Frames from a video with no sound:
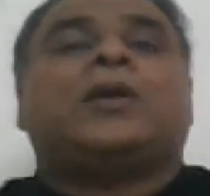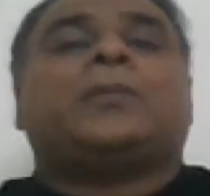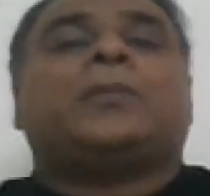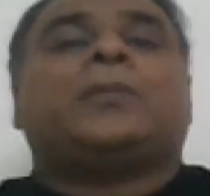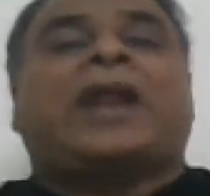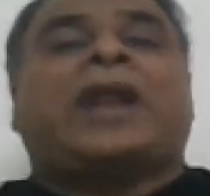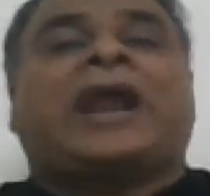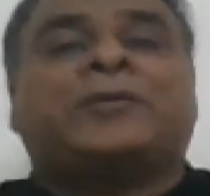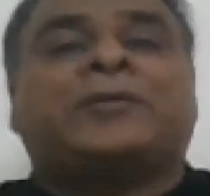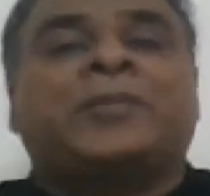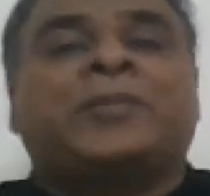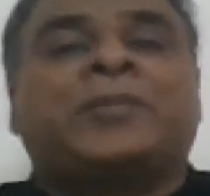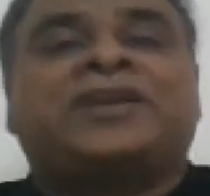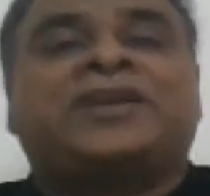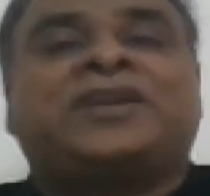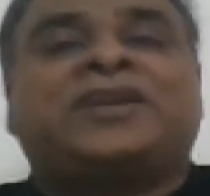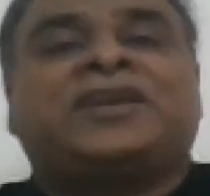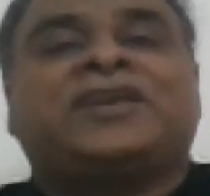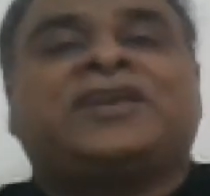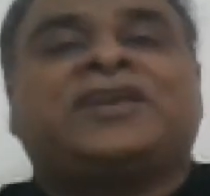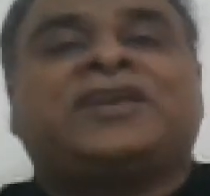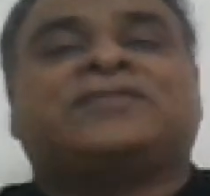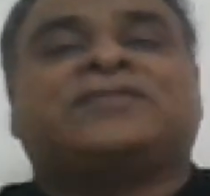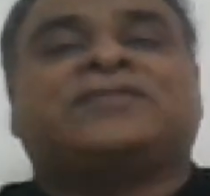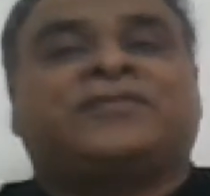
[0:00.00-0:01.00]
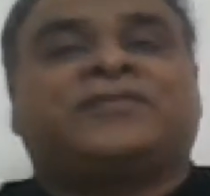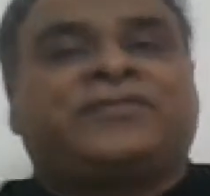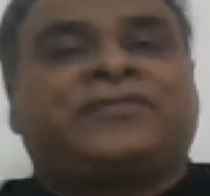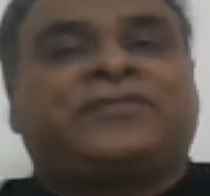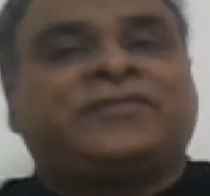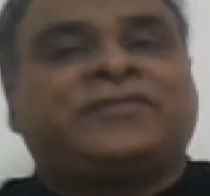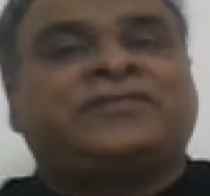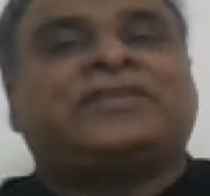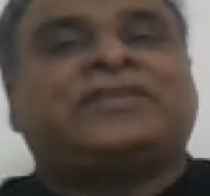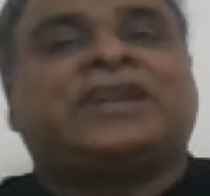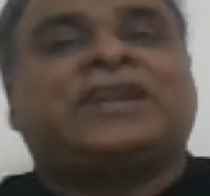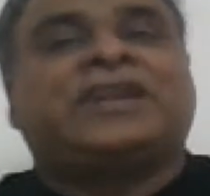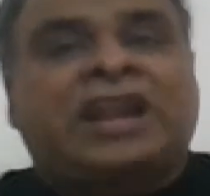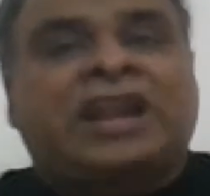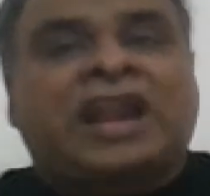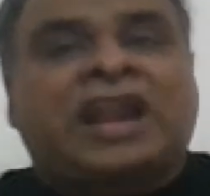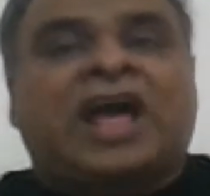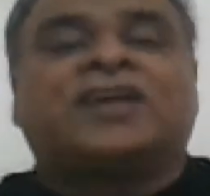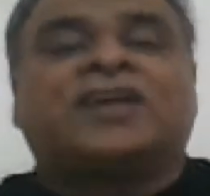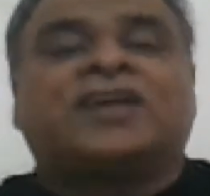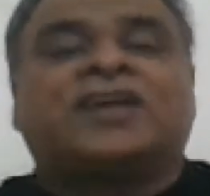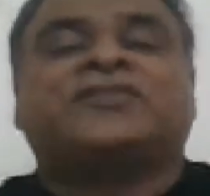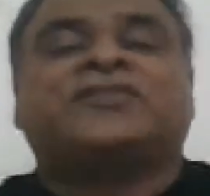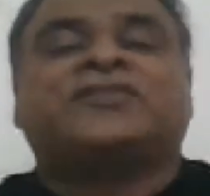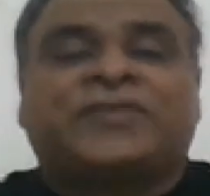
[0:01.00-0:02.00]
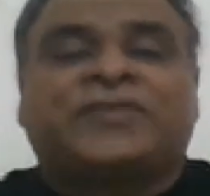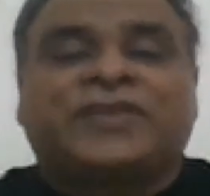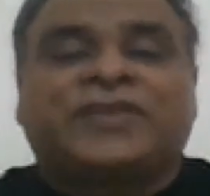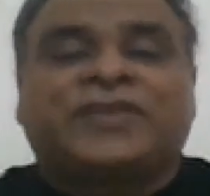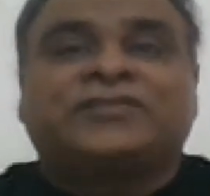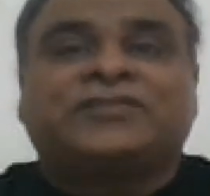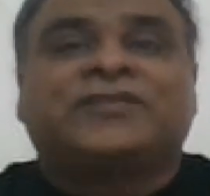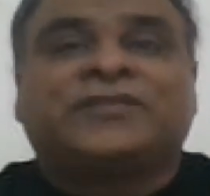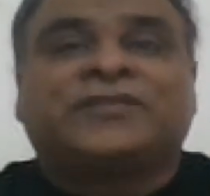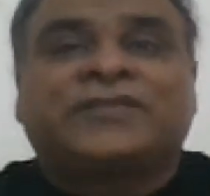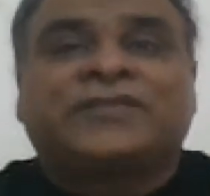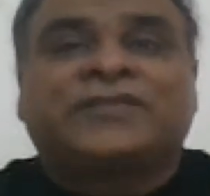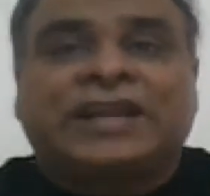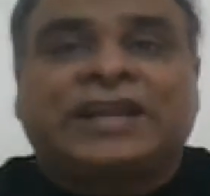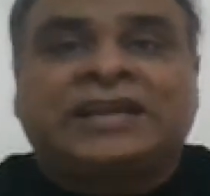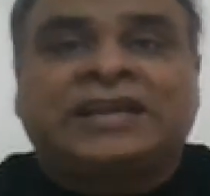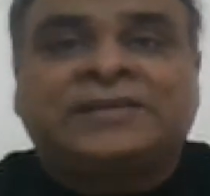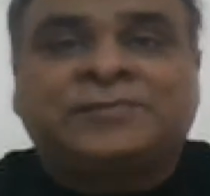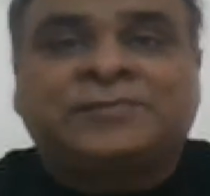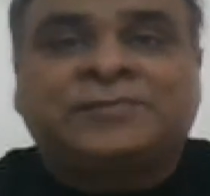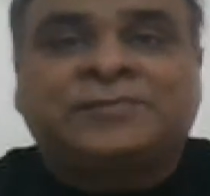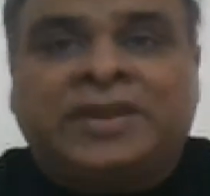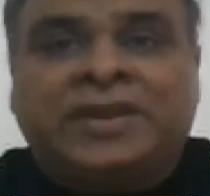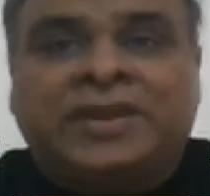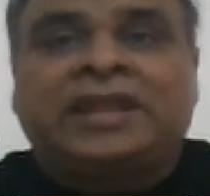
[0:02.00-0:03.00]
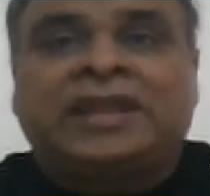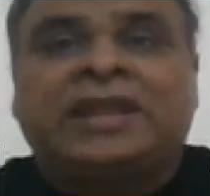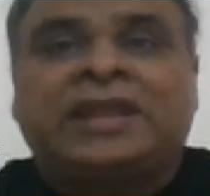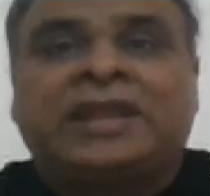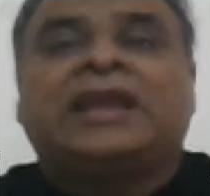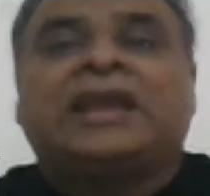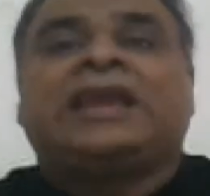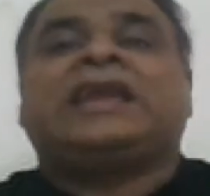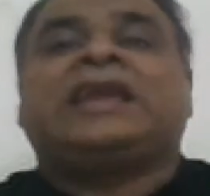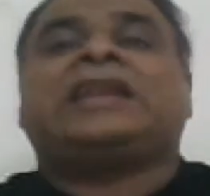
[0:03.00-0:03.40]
Pragmatic is the fifth and last phase of NLP.